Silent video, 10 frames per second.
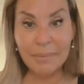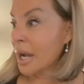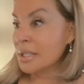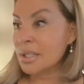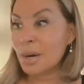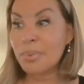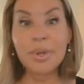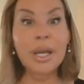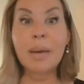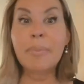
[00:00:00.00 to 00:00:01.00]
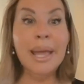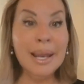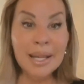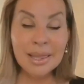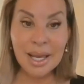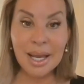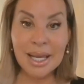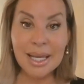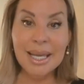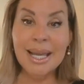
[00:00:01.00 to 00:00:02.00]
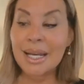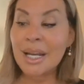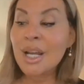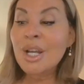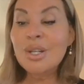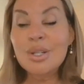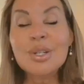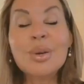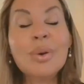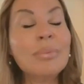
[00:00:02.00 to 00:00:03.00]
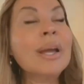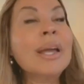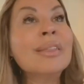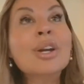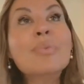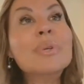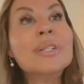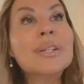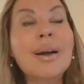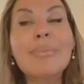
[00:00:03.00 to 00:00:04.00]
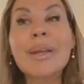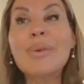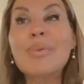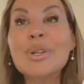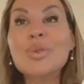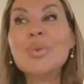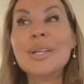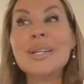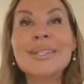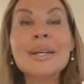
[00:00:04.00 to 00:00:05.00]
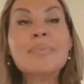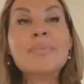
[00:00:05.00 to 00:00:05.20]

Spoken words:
I start pulling up anything I can to deal with what my therapist taught me, which was